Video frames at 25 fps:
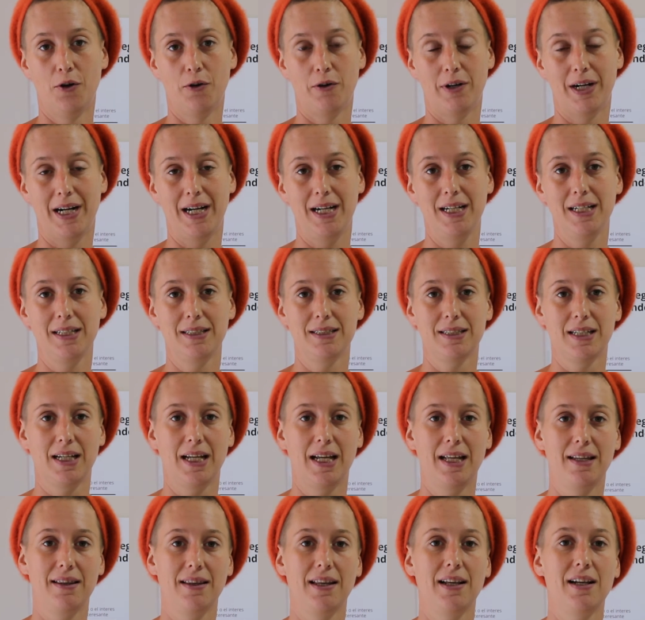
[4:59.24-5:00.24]
right?
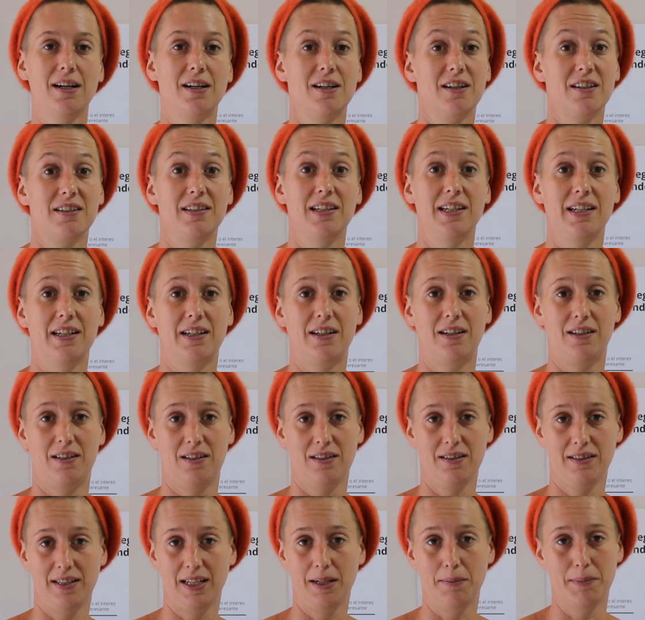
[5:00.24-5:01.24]
And they are there.
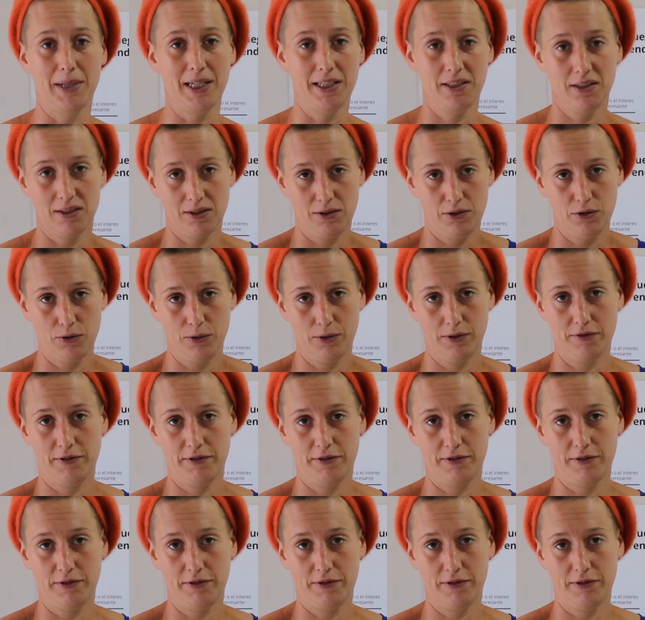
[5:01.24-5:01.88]
They might not do a